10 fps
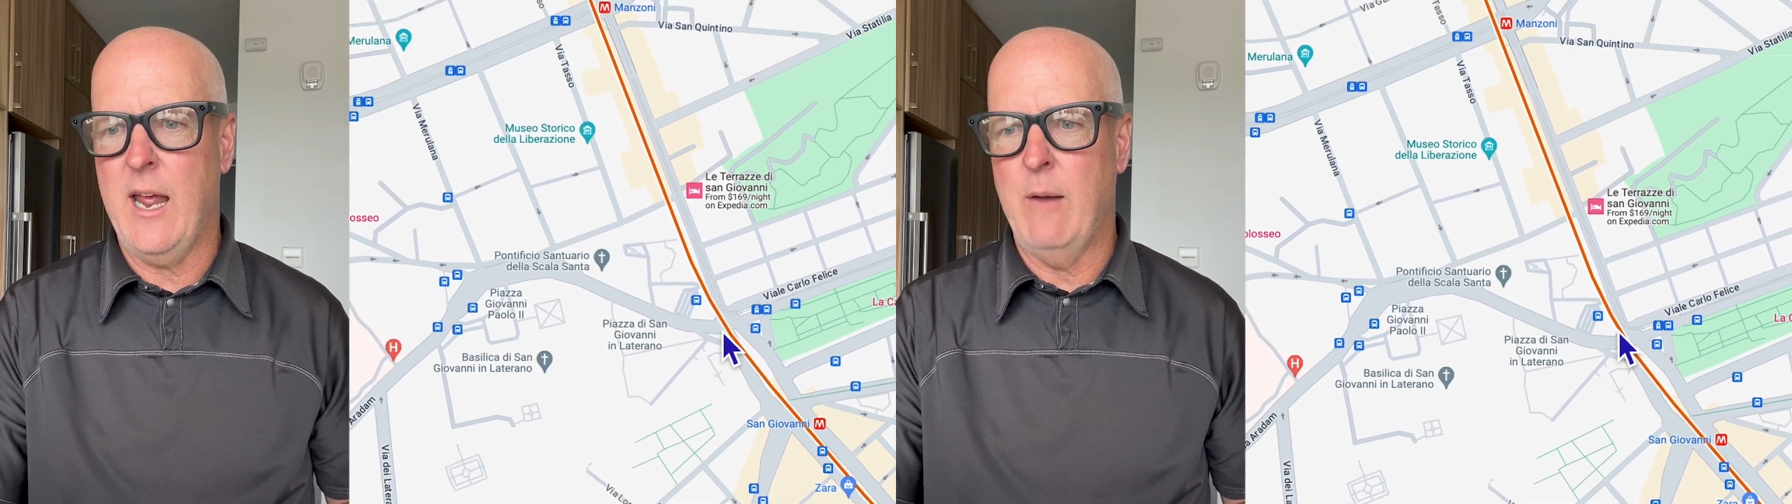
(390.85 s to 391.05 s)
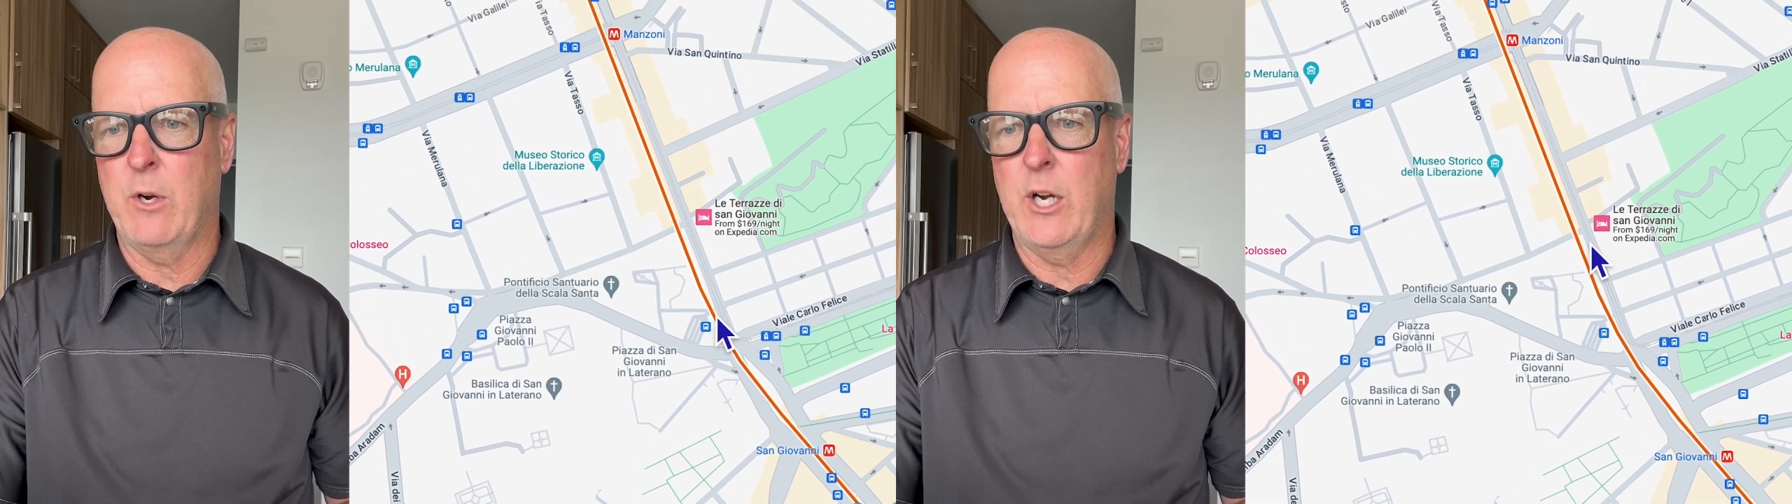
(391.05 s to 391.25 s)

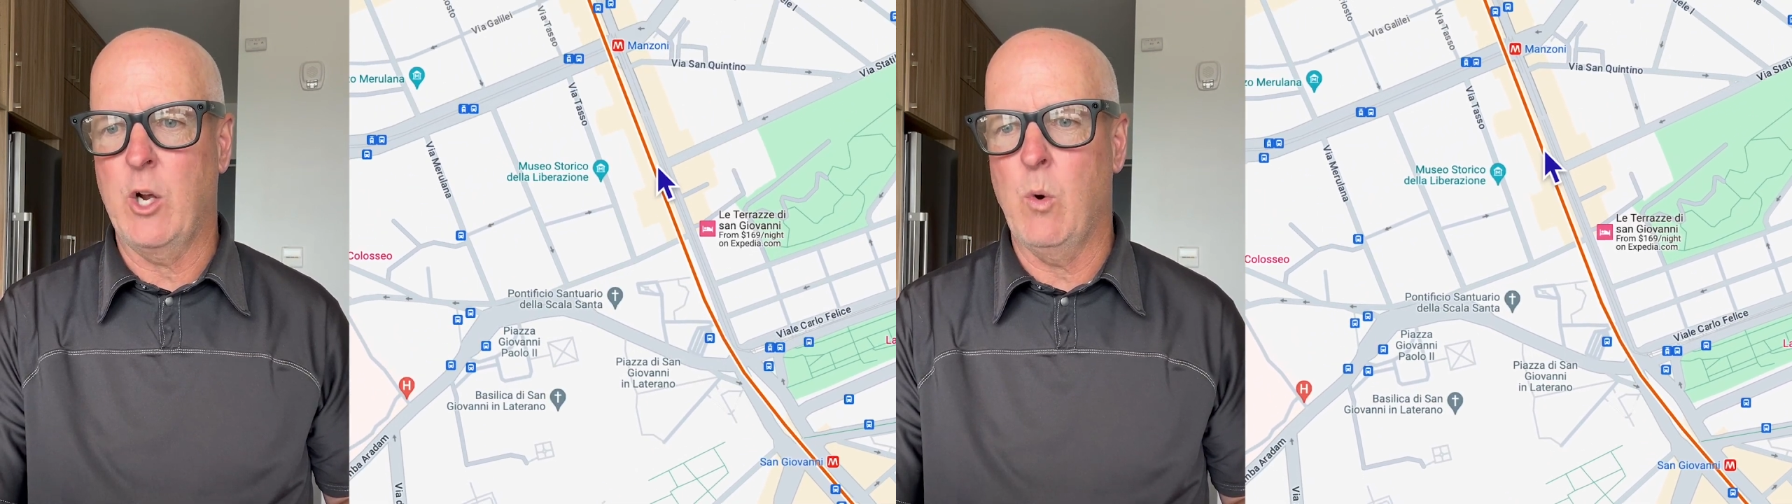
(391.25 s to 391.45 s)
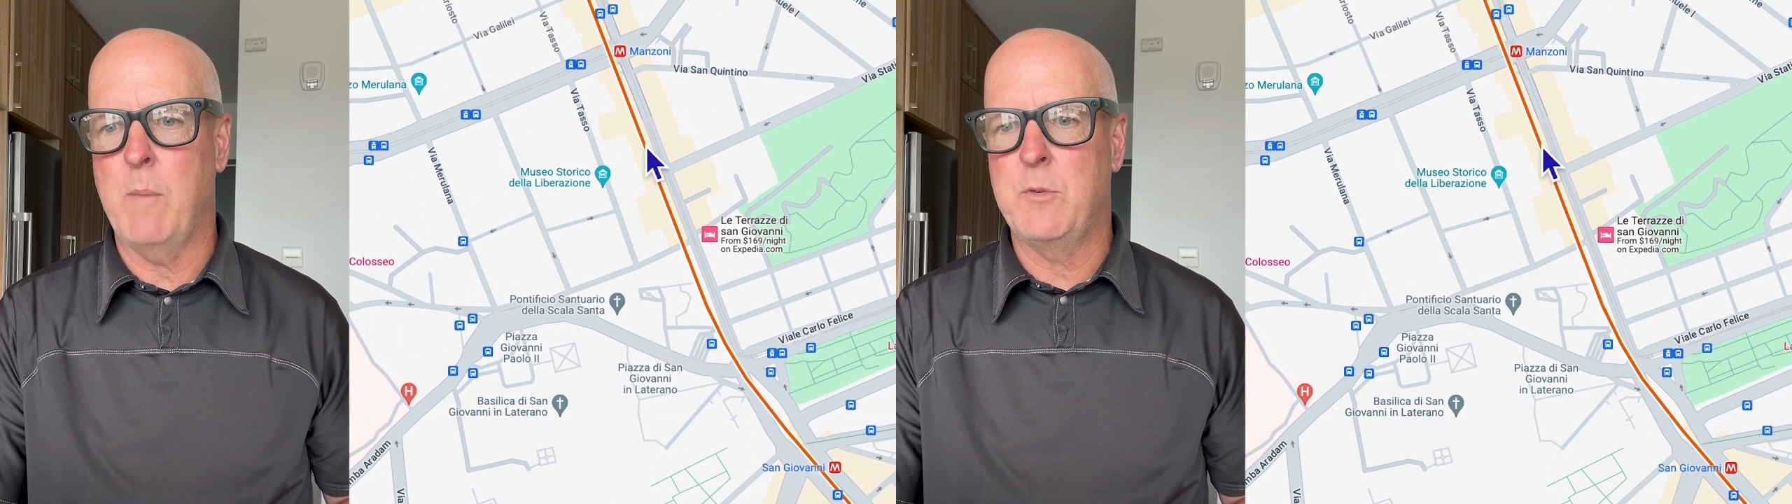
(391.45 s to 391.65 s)
and we're going to
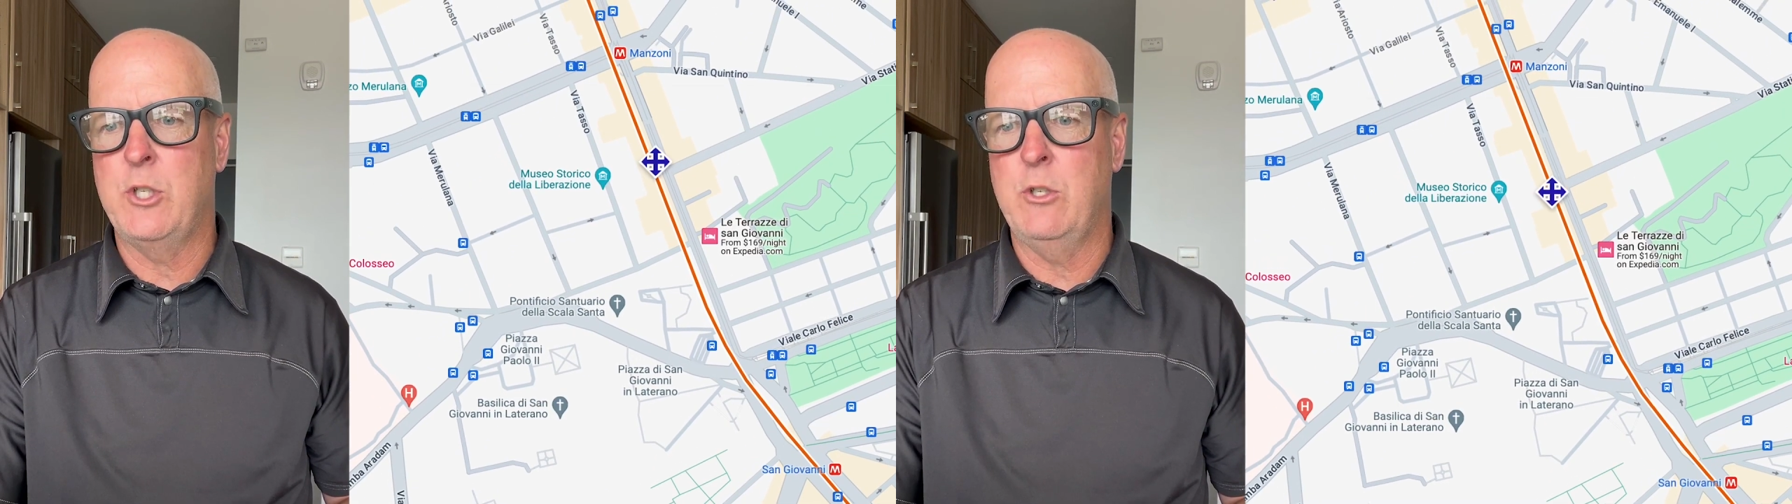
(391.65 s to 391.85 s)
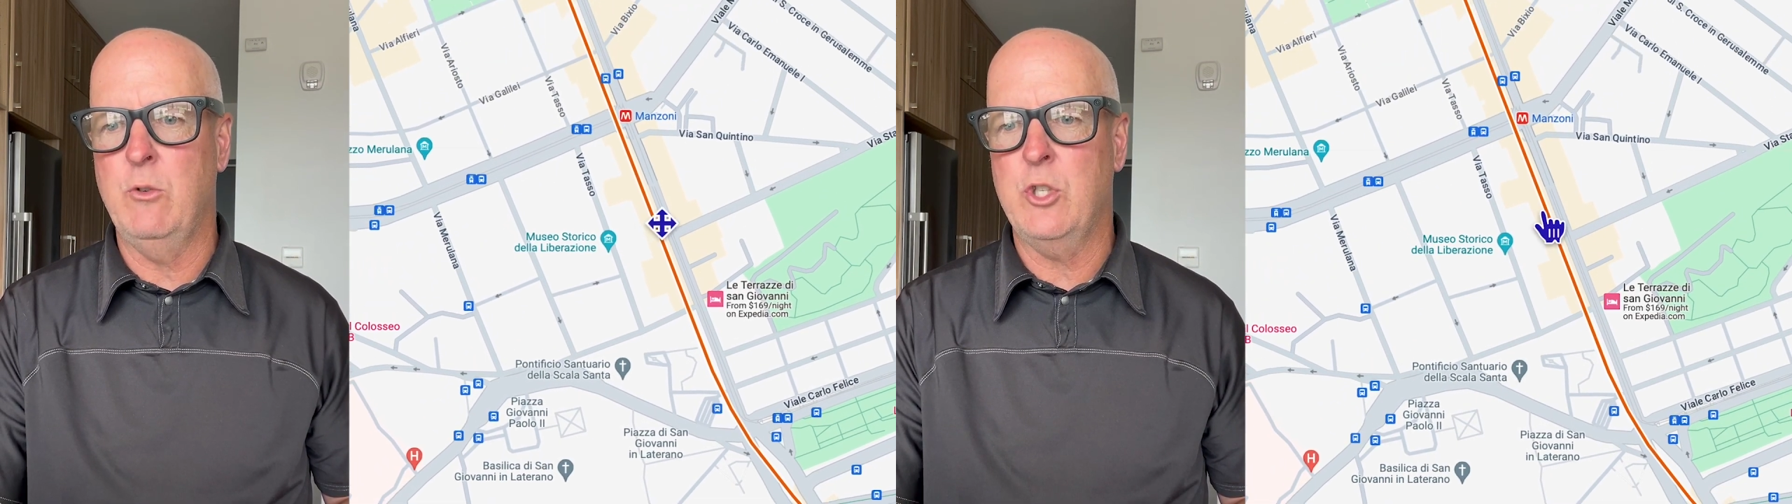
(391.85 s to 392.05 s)
go up
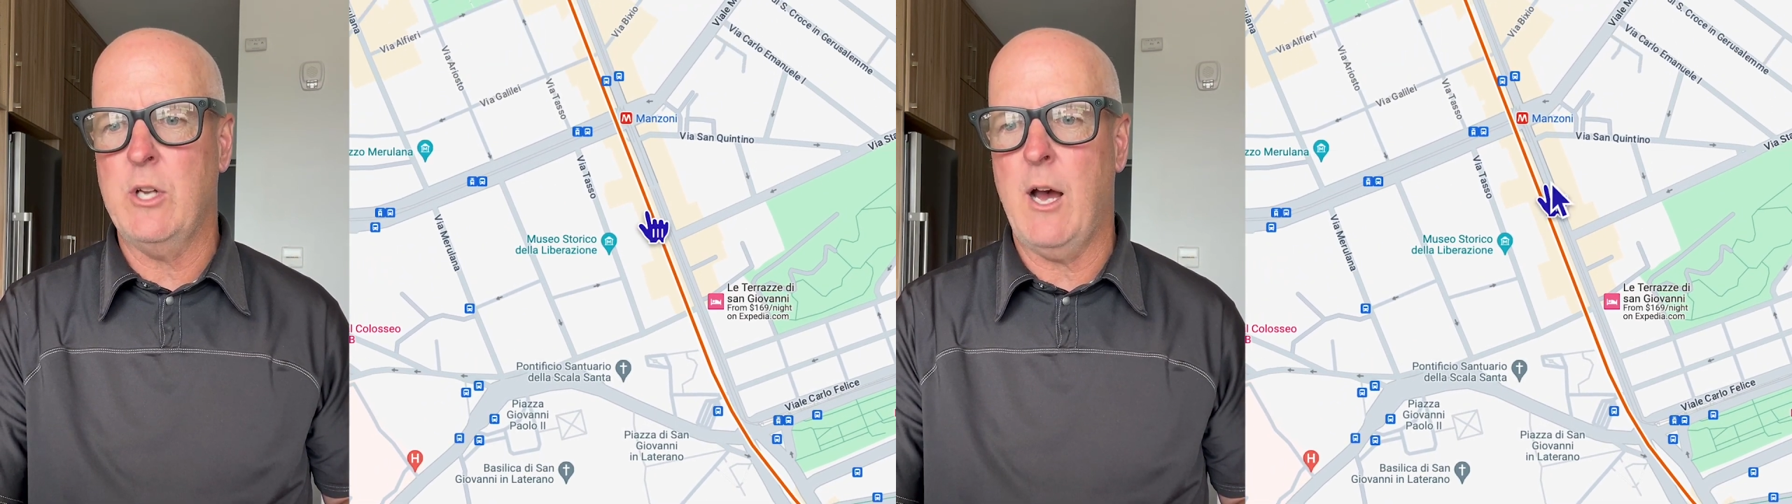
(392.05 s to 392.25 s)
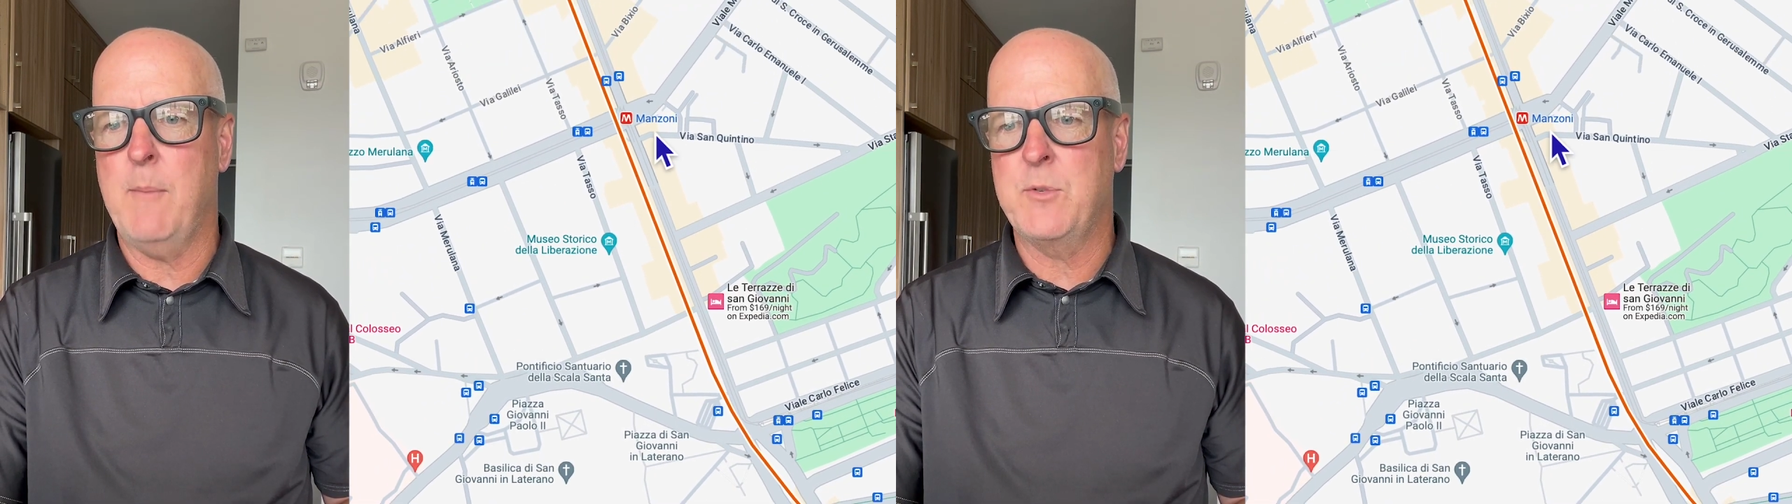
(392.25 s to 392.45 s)
2
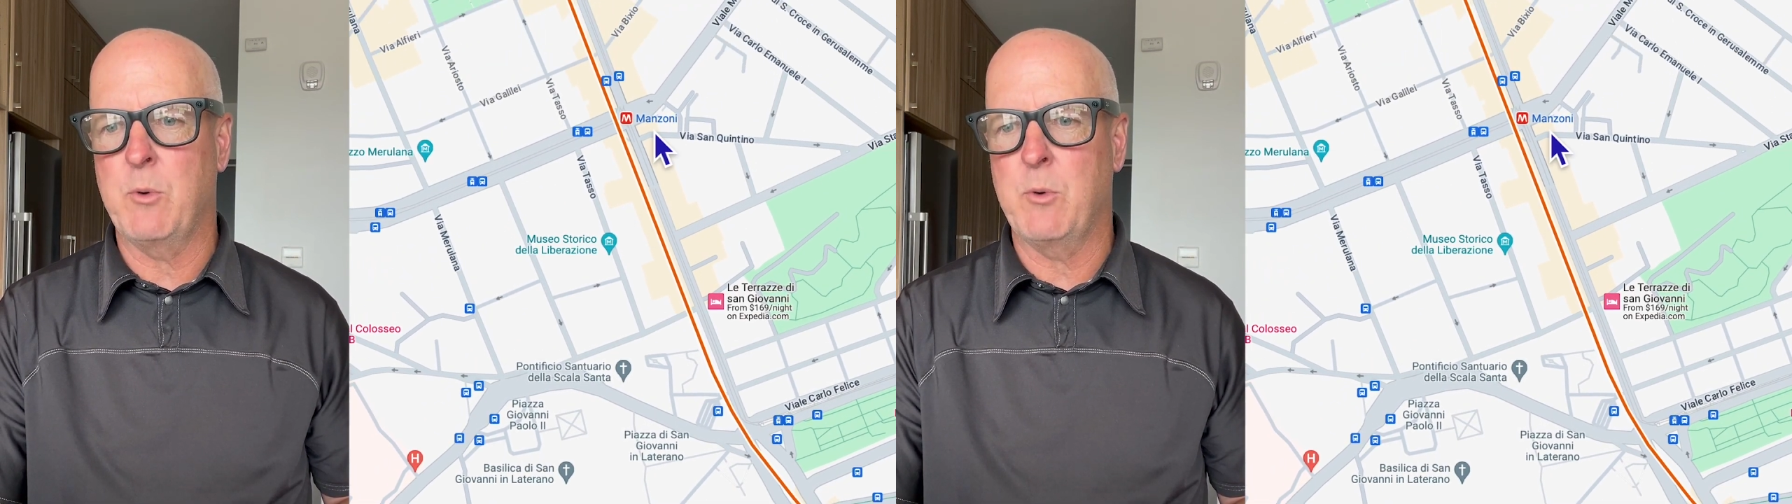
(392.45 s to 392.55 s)
stops.